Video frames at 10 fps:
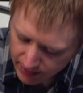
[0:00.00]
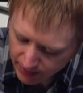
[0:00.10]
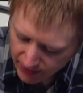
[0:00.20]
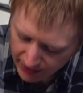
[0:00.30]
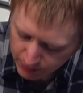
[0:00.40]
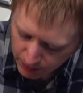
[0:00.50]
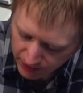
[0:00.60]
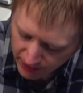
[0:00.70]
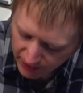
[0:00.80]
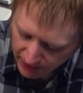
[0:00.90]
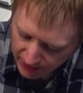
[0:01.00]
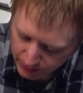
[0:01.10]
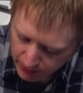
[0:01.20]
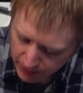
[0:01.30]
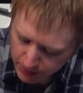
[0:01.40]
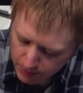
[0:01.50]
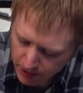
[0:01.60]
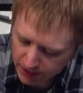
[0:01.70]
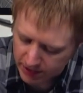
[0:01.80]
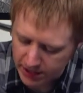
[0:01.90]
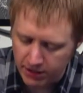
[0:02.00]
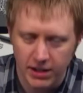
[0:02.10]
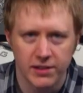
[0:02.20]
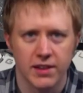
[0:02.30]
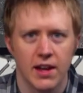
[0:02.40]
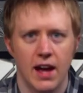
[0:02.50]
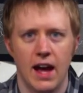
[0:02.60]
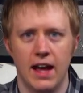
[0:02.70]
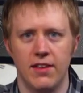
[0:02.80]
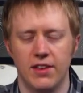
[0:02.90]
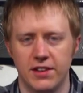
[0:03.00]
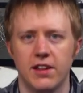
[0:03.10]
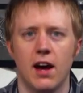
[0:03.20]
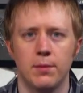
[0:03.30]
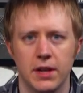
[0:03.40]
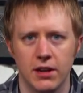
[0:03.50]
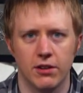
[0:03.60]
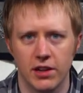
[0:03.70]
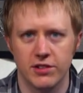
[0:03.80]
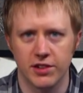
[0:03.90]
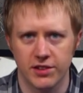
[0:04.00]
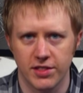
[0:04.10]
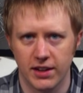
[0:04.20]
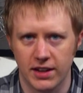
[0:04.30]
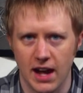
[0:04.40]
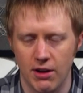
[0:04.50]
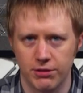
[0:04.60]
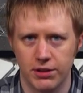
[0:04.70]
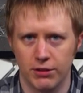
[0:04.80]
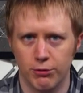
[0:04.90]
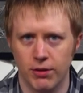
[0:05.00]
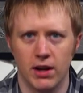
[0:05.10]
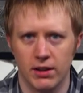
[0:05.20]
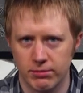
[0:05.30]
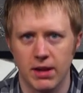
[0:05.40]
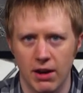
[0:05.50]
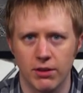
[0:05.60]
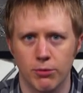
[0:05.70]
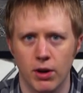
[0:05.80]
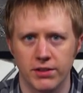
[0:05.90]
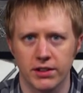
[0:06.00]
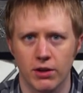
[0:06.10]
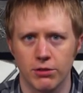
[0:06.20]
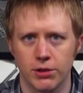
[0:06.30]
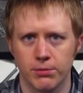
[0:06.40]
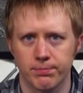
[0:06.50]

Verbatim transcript: That's what the that's what the numerator here is, and the denominator is just the count of uh, count of want to go to.